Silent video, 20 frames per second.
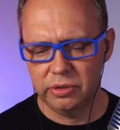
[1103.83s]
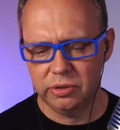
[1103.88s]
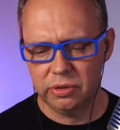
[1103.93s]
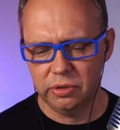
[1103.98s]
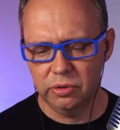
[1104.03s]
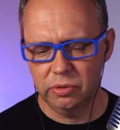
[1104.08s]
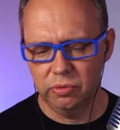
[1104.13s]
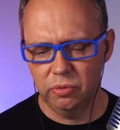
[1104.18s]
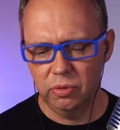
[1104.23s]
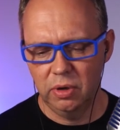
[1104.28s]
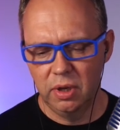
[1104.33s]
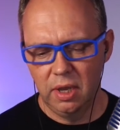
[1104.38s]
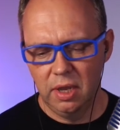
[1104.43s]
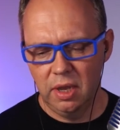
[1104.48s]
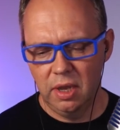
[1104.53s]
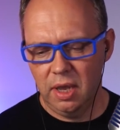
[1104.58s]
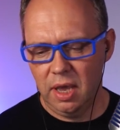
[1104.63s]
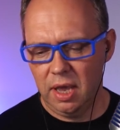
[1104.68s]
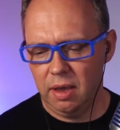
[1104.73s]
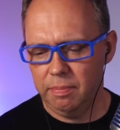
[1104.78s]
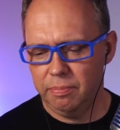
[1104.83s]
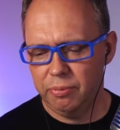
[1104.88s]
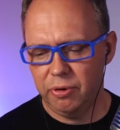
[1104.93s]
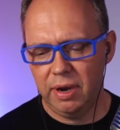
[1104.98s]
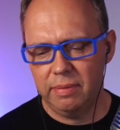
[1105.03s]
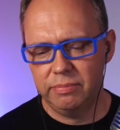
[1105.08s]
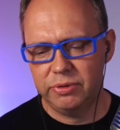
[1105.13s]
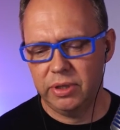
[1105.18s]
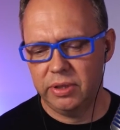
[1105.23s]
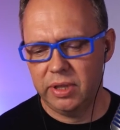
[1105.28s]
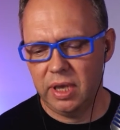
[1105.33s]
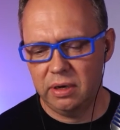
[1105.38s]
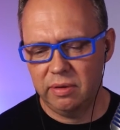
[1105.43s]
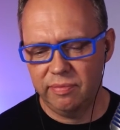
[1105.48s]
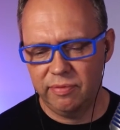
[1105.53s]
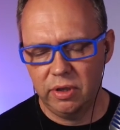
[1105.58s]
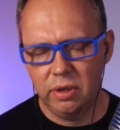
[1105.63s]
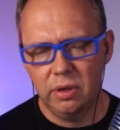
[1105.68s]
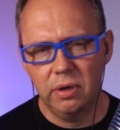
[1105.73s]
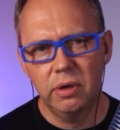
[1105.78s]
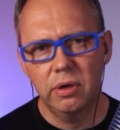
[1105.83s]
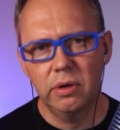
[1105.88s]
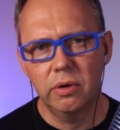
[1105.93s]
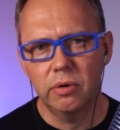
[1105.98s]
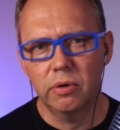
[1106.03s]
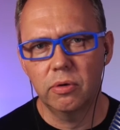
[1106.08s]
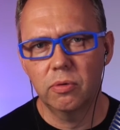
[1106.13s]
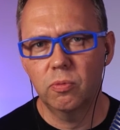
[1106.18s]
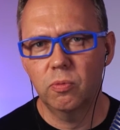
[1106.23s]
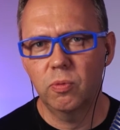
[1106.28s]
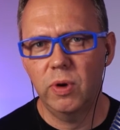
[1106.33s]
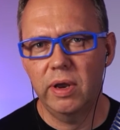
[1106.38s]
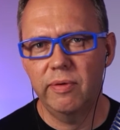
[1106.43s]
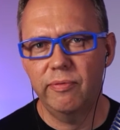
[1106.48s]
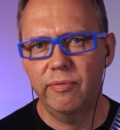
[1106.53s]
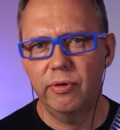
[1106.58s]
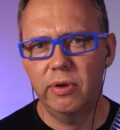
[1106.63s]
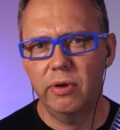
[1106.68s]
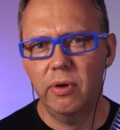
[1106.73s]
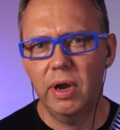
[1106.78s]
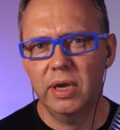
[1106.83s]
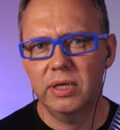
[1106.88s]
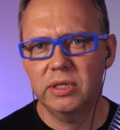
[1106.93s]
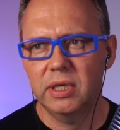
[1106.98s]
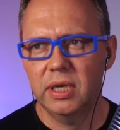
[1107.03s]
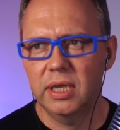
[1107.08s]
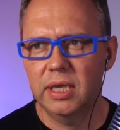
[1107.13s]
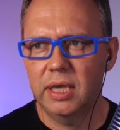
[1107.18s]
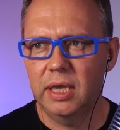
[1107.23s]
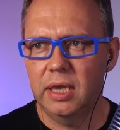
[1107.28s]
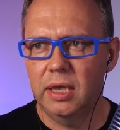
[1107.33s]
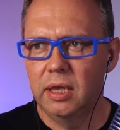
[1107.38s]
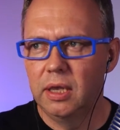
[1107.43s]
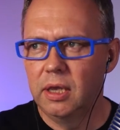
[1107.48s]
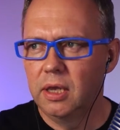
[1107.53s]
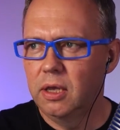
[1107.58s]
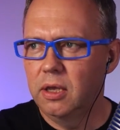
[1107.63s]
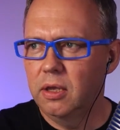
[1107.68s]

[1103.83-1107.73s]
So perhaps at the end of the year or whenever you actually